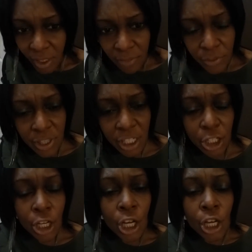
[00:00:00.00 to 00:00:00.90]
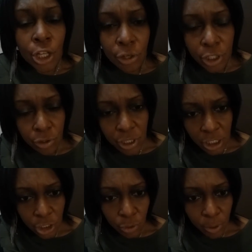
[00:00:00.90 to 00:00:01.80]
If you think you're
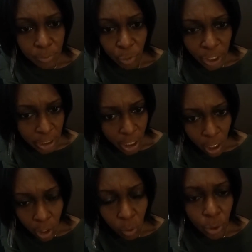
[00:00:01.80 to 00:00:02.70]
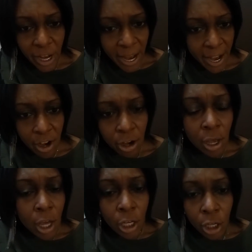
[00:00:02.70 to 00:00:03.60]
interested in doing radio or hair,
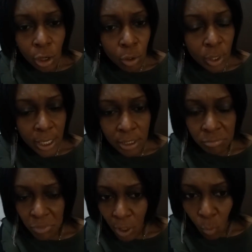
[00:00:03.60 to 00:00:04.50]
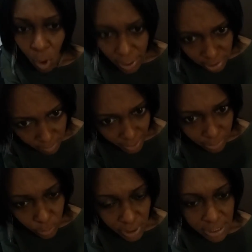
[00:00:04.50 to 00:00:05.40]
go and watch
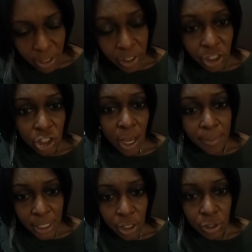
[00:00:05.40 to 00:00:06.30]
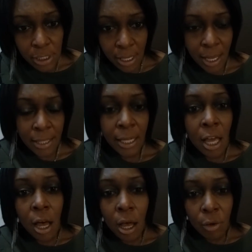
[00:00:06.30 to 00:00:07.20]
somebody who does hair. Get a job in a hair salon.
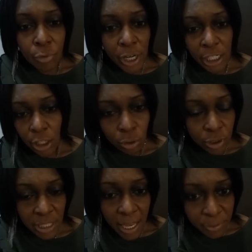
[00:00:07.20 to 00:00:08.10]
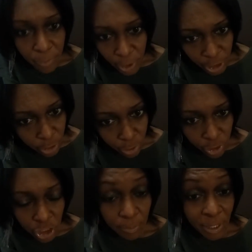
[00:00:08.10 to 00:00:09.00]
Radio, sign up for an
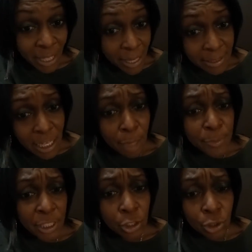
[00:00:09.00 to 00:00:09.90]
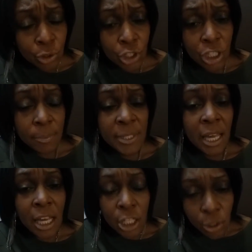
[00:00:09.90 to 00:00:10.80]
internship. A lot of times the internships,
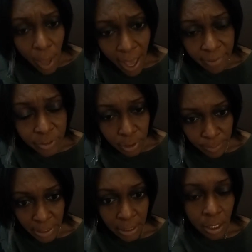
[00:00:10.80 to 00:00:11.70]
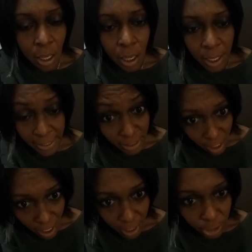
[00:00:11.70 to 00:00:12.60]
you have to be in
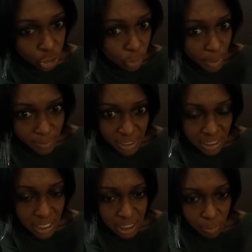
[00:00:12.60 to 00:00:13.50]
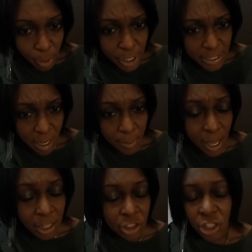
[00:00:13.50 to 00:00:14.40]
college. So maybe just take some part-time
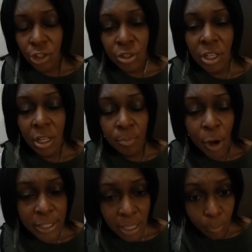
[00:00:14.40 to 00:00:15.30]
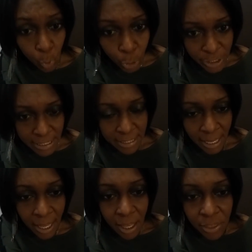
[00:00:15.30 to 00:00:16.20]
colleges. There's part-time courses.
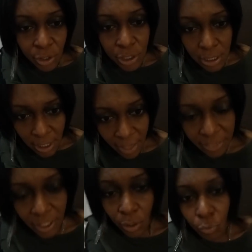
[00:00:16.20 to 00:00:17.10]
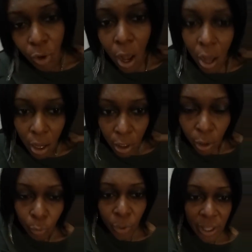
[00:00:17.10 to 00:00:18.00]
There's nothing
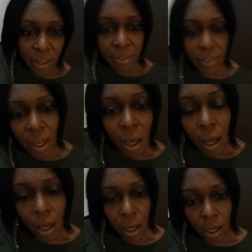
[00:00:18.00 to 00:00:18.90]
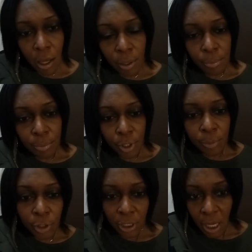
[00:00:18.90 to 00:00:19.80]
wrong with
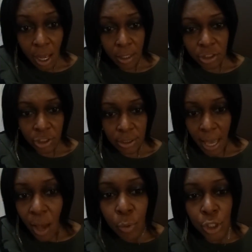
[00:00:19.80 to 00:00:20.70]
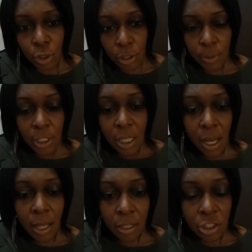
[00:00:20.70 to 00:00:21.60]
community colleges. I went to a community
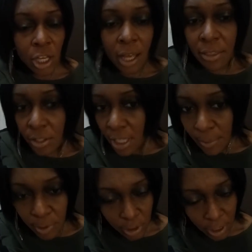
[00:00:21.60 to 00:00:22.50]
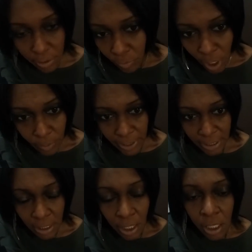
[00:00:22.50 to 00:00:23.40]
college. There's absolutely nothing wrong with
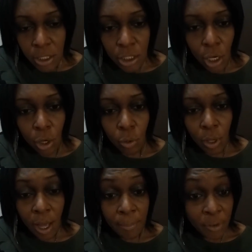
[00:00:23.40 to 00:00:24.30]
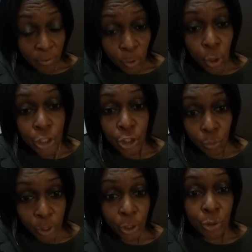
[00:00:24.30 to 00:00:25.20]
it. So, of course,
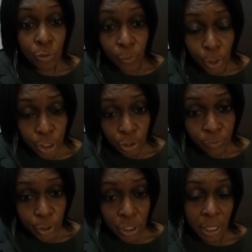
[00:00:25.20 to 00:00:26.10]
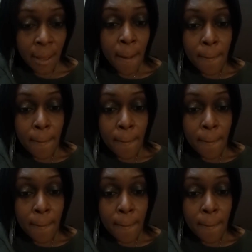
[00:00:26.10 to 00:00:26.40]
you want to go to a four-year university,